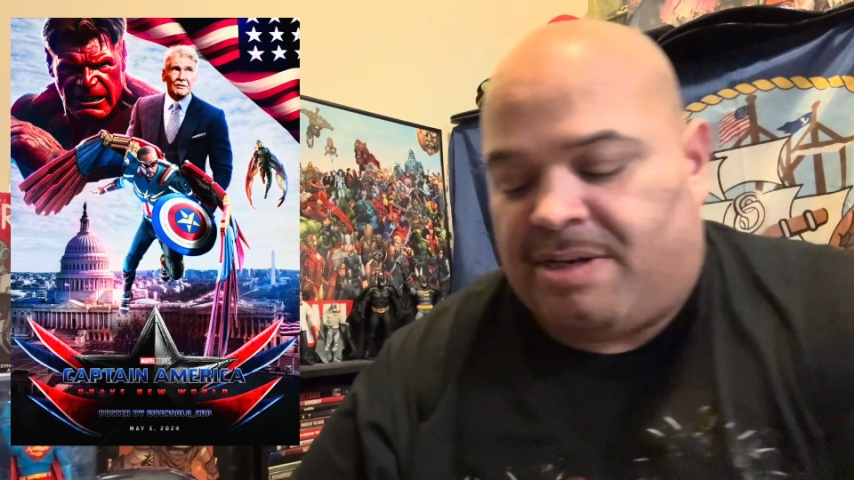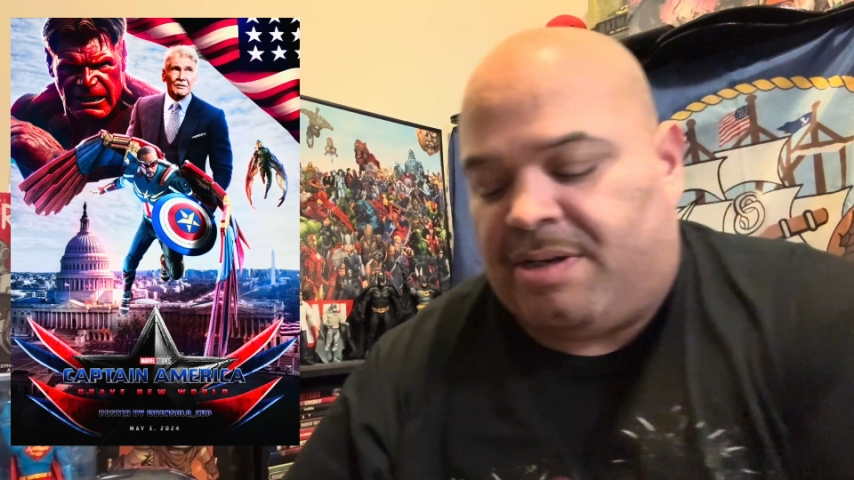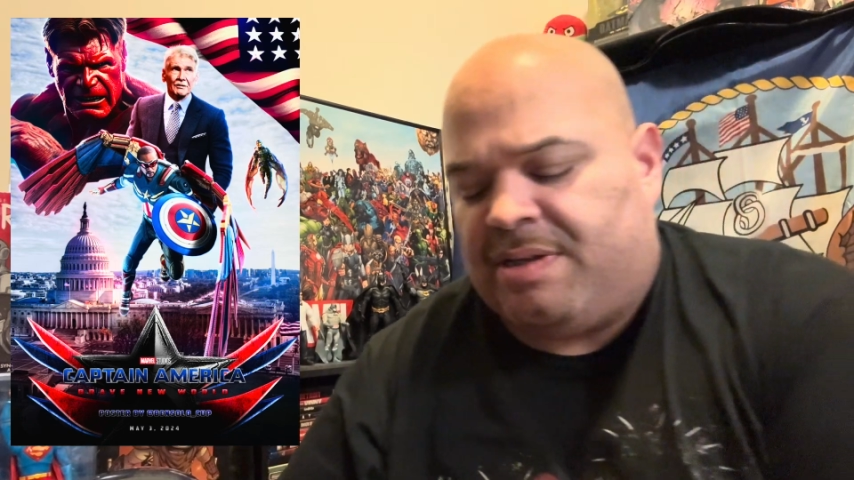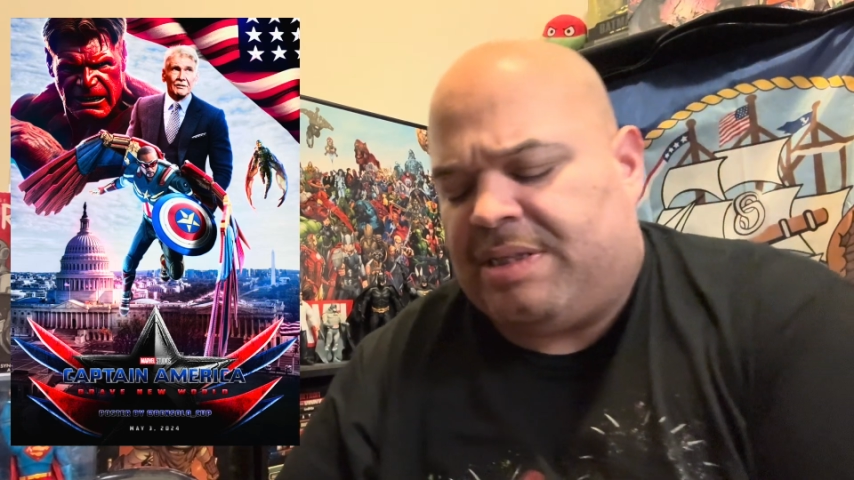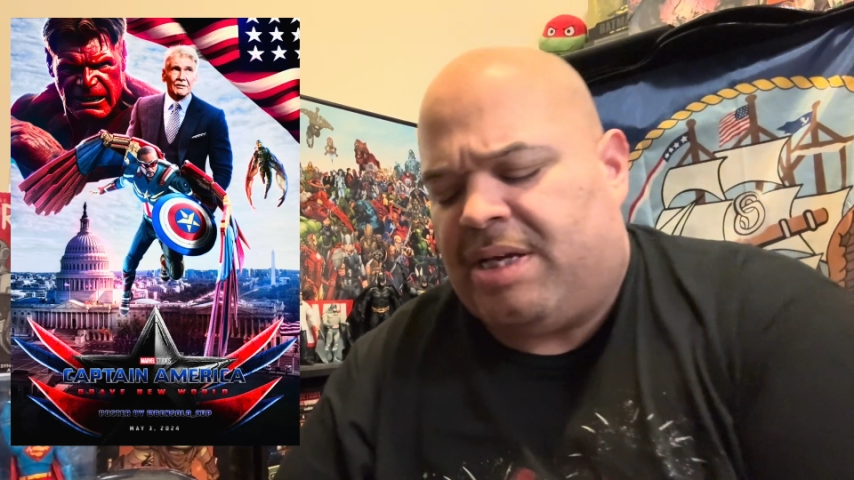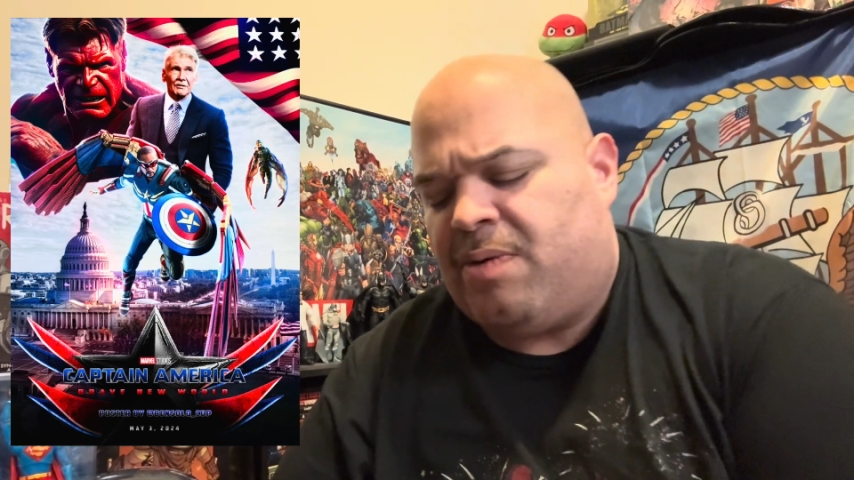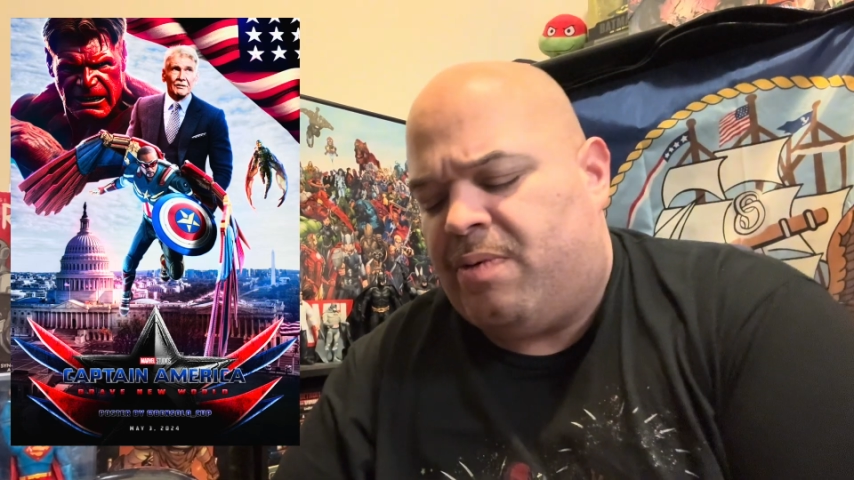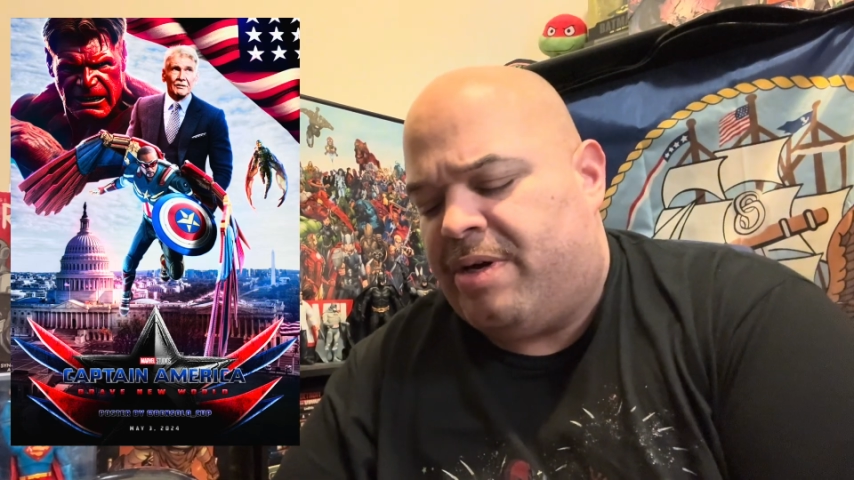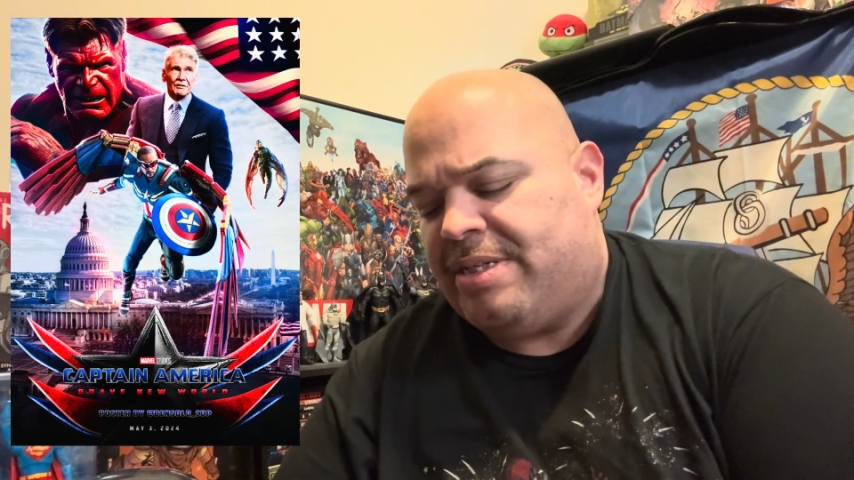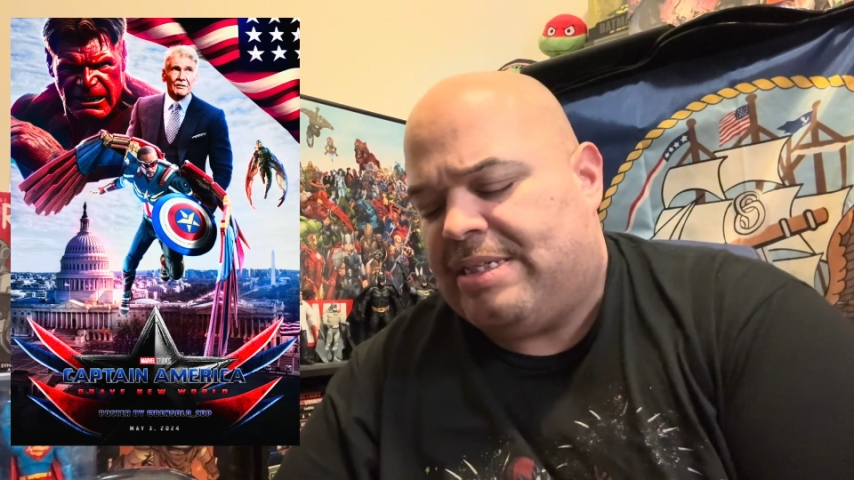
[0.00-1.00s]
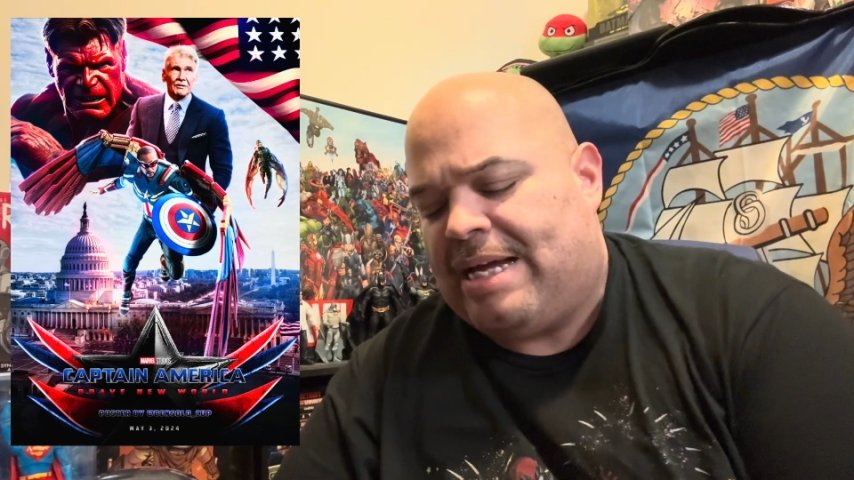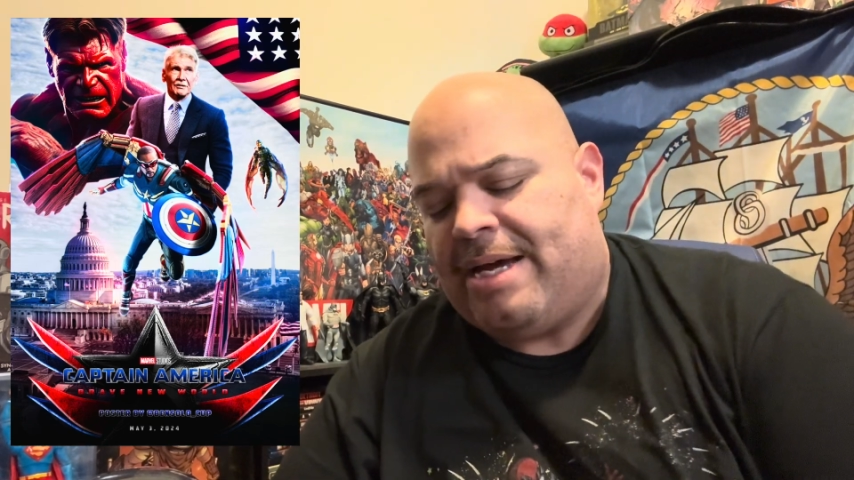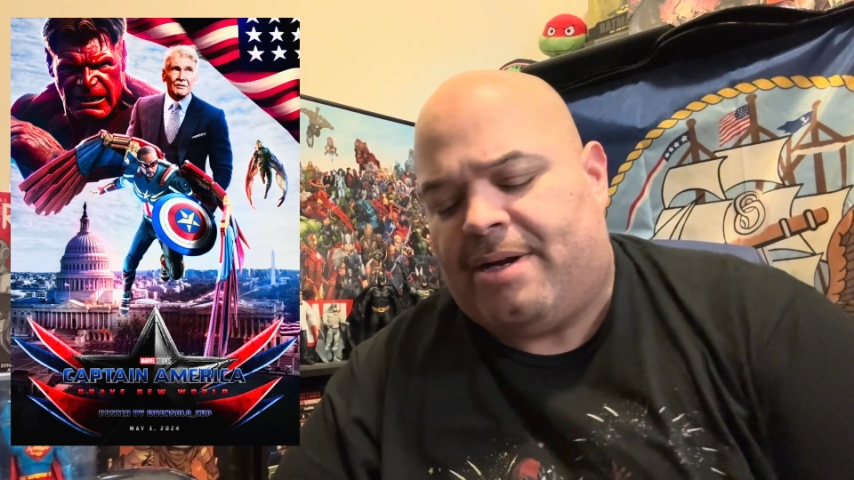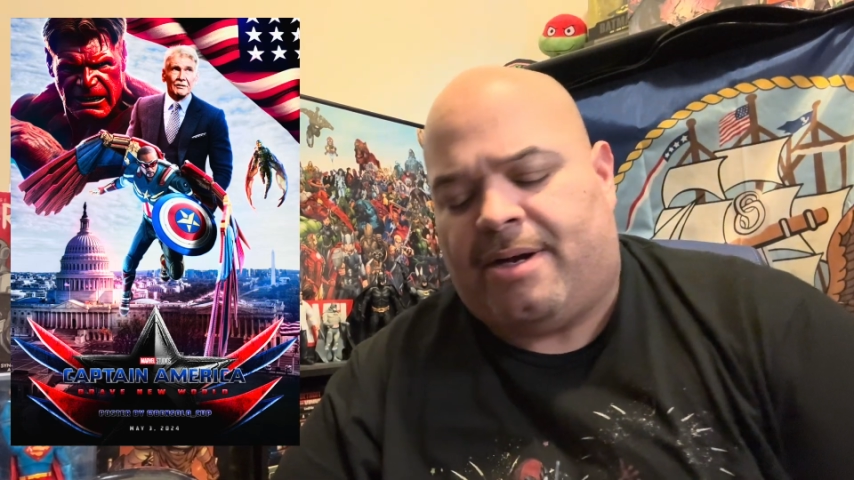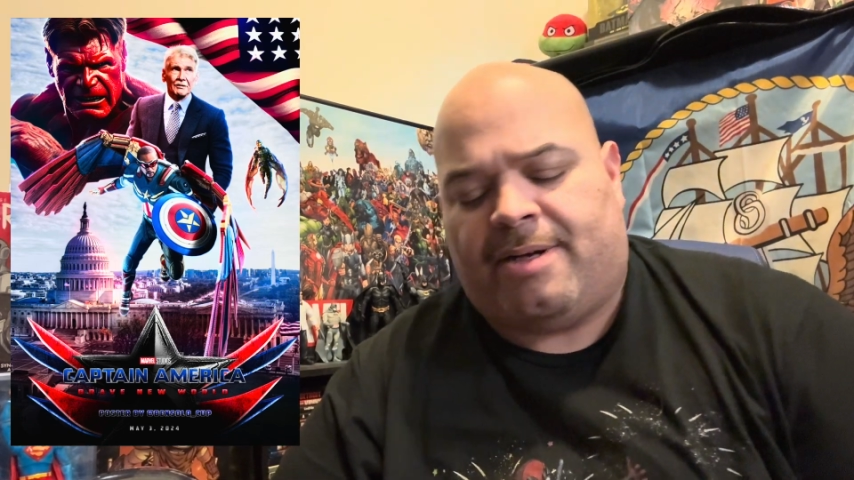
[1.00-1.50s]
another thing was that